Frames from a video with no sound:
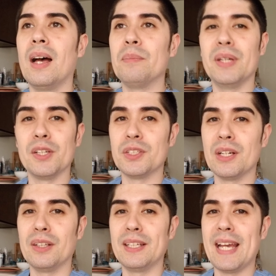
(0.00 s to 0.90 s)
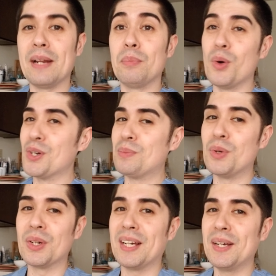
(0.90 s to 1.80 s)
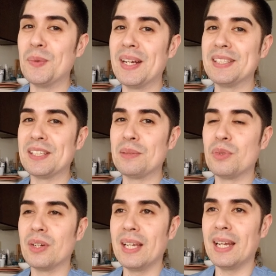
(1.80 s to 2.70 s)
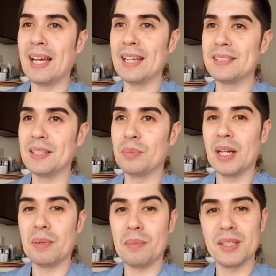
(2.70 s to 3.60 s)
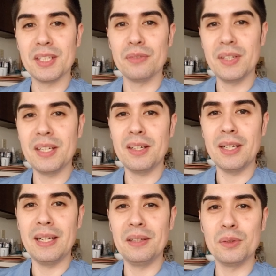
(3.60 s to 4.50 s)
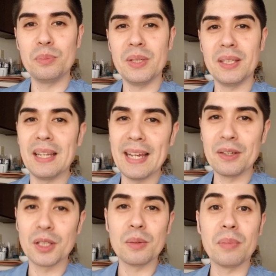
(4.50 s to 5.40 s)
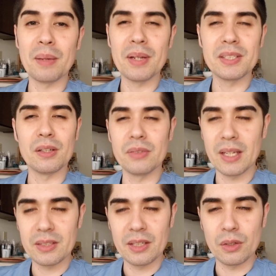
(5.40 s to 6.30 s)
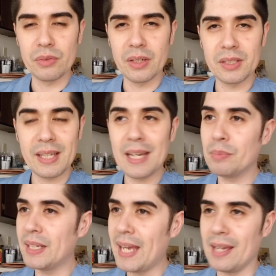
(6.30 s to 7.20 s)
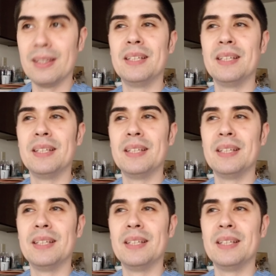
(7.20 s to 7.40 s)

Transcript: Because Darylyn had a bonga wedding ceremony and I celebrated by myself here, eating lumpia that I cooked by myself. Yes, I know, very sad, but hey.